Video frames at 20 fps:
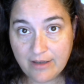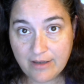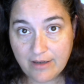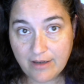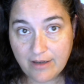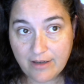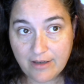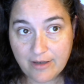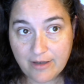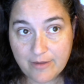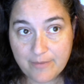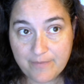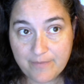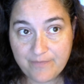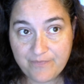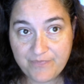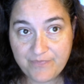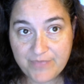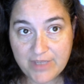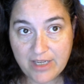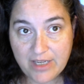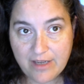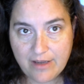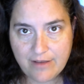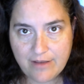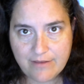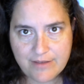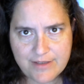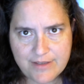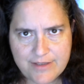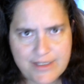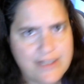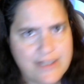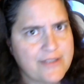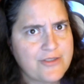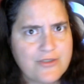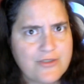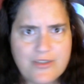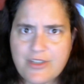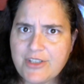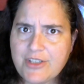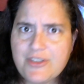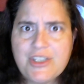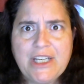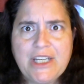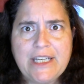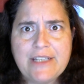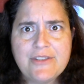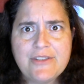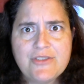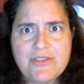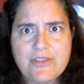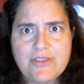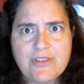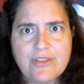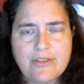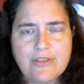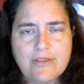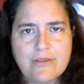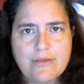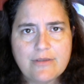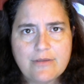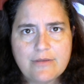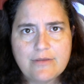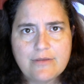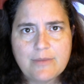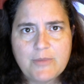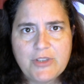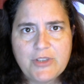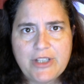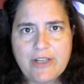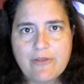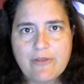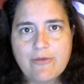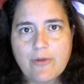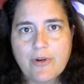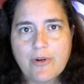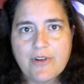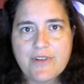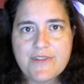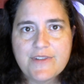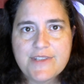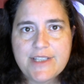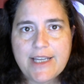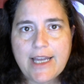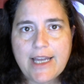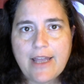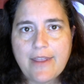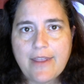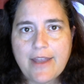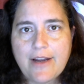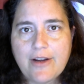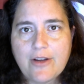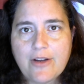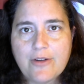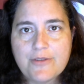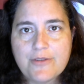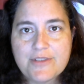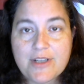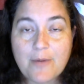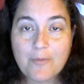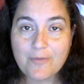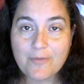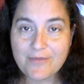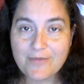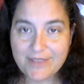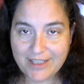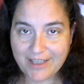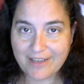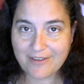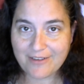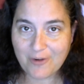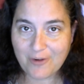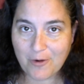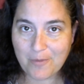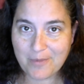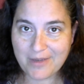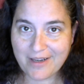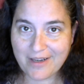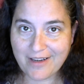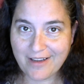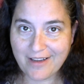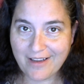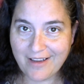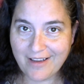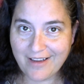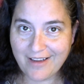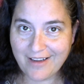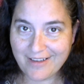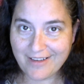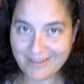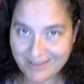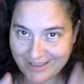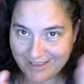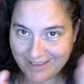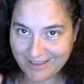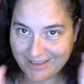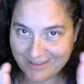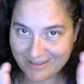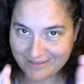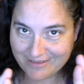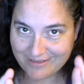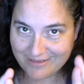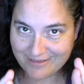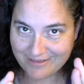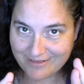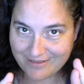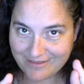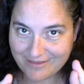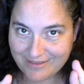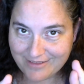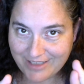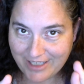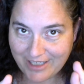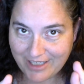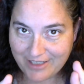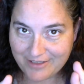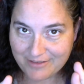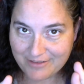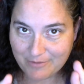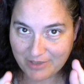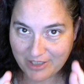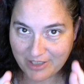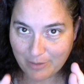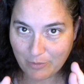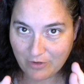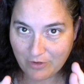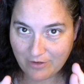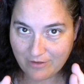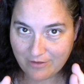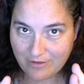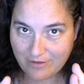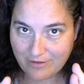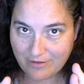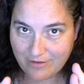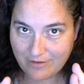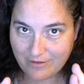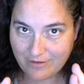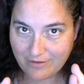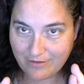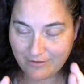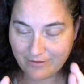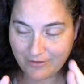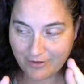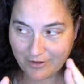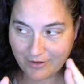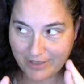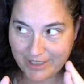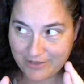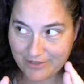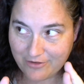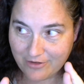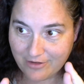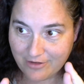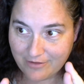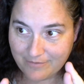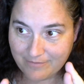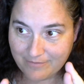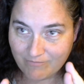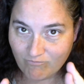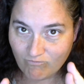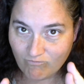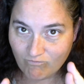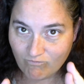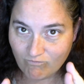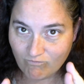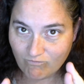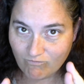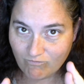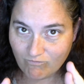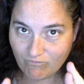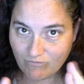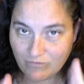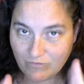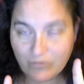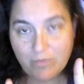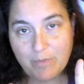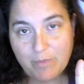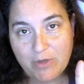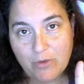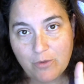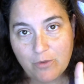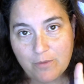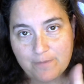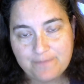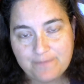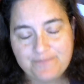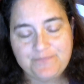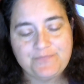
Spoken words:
And the seasons are going to change, so I'm looking forward to see how that goes. I'm, again, hoping to get eggs with Gibble for Easter. It'd be cool.